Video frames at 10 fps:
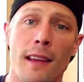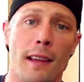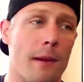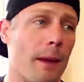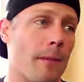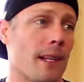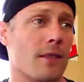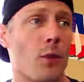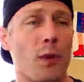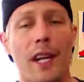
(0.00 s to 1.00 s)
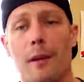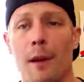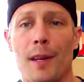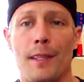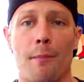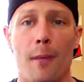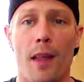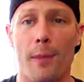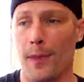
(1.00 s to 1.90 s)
Like maybe it's a week, maybe it's a month,